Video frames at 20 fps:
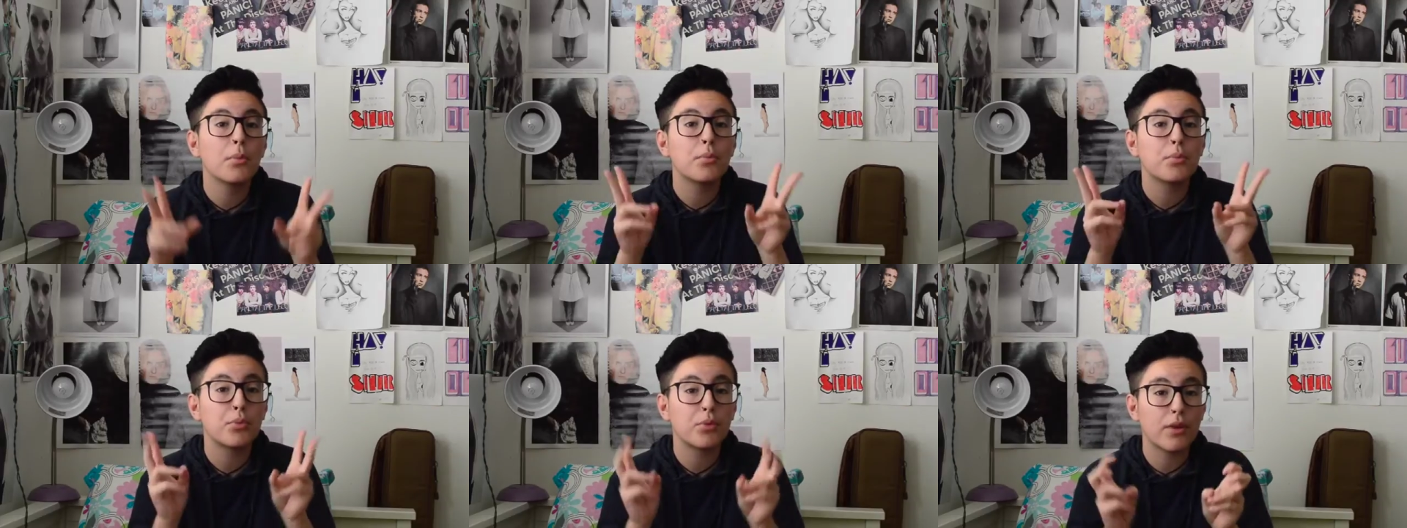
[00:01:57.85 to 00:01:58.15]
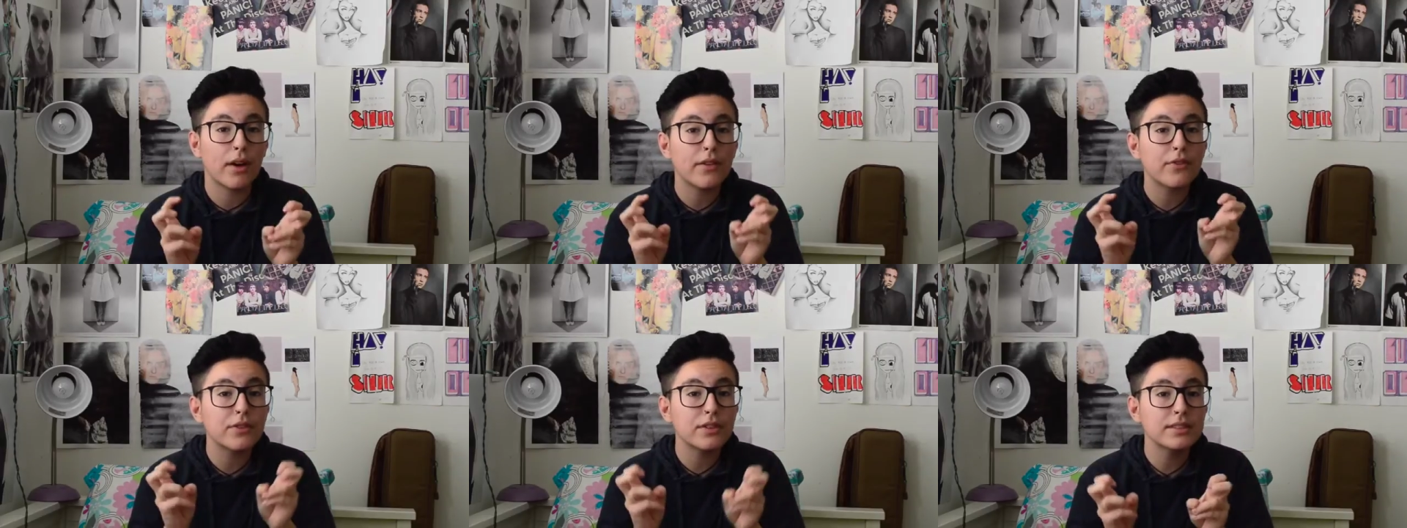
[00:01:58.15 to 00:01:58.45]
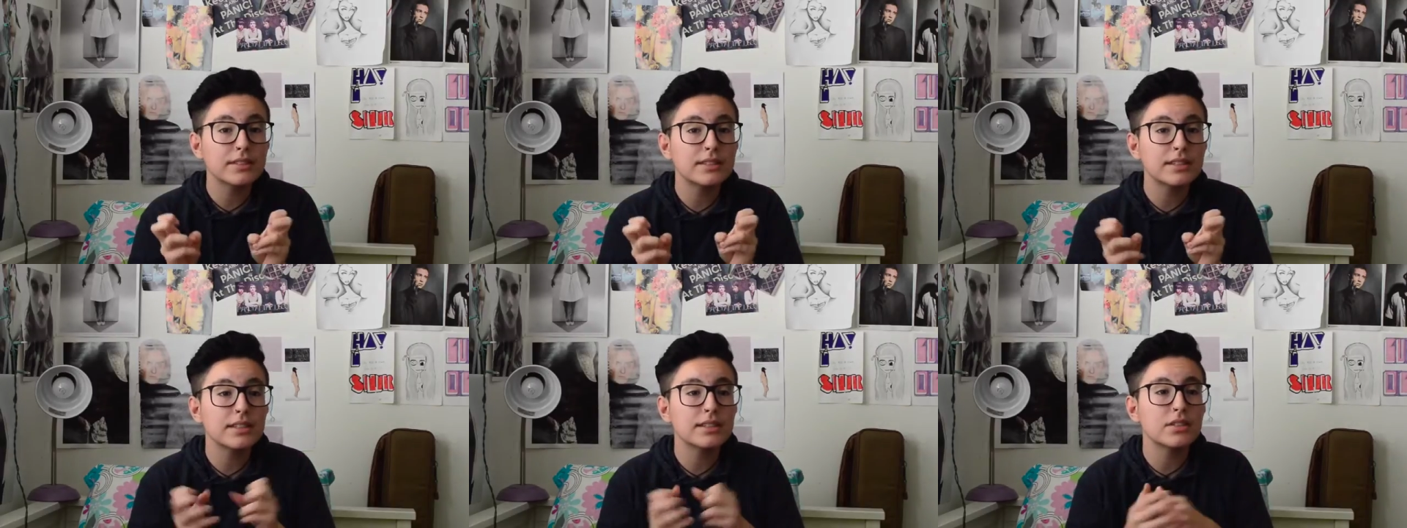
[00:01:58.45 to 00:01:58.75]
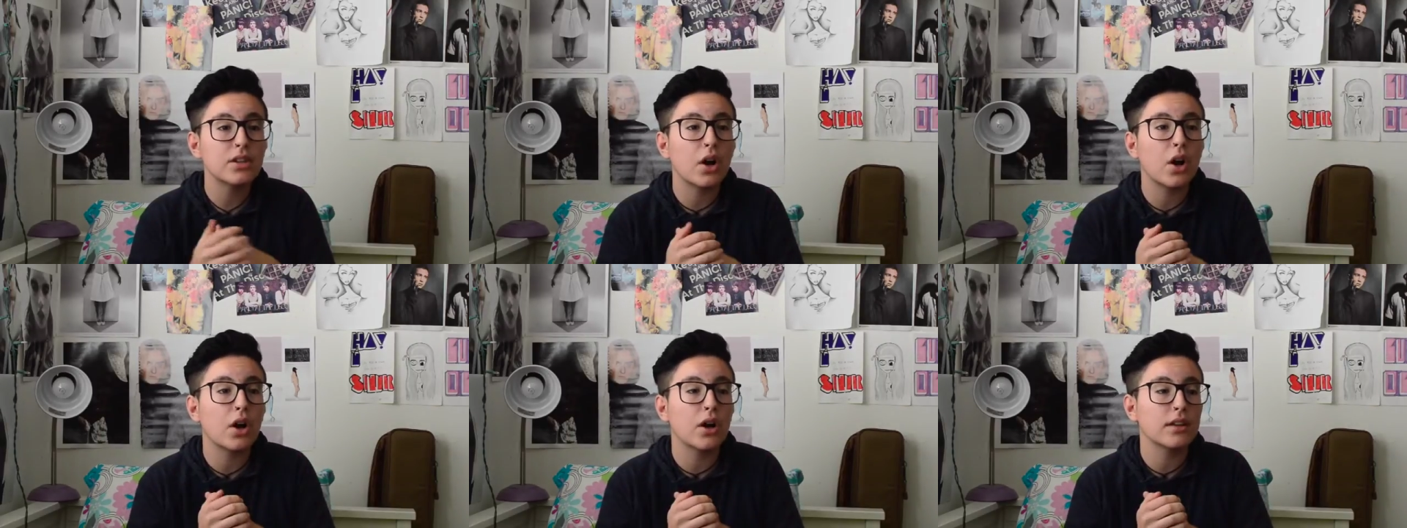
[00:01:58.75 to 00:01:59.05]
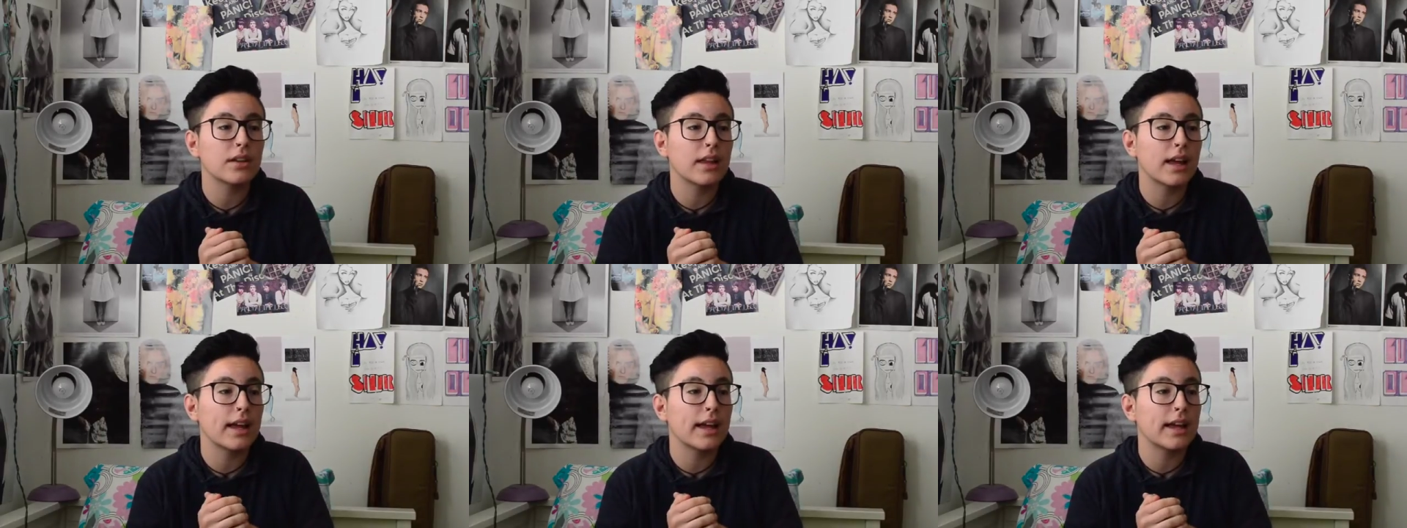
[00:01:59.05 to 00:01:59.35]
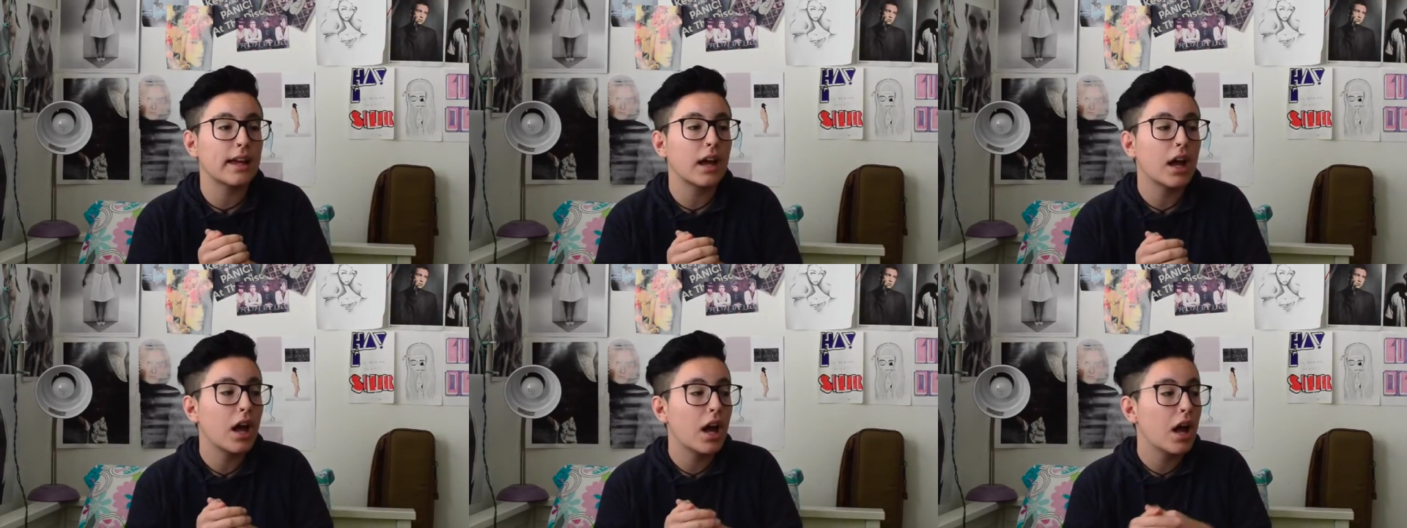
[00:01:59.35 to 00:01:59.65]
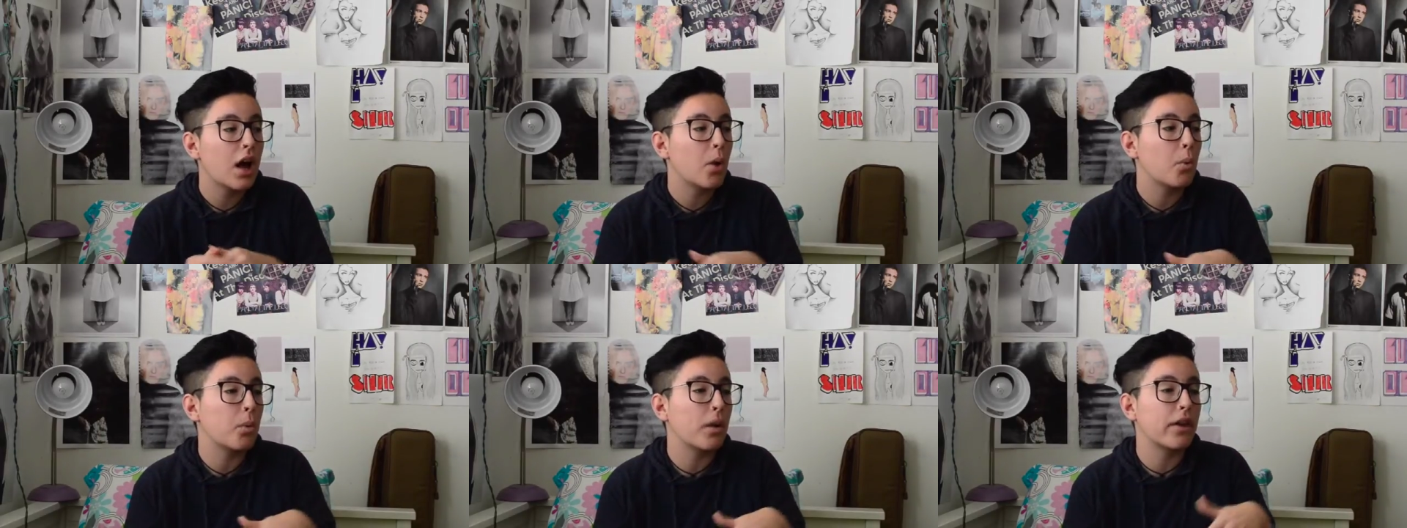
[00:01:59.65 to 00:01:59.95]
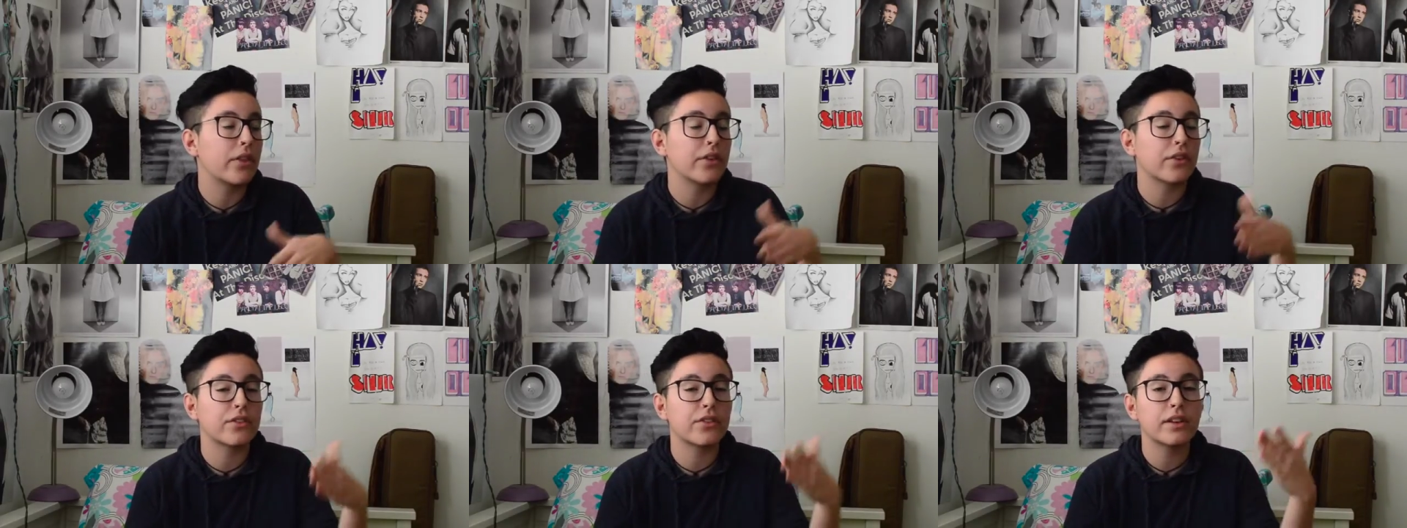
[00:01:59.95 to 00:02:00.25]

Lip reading: Preferences are like whether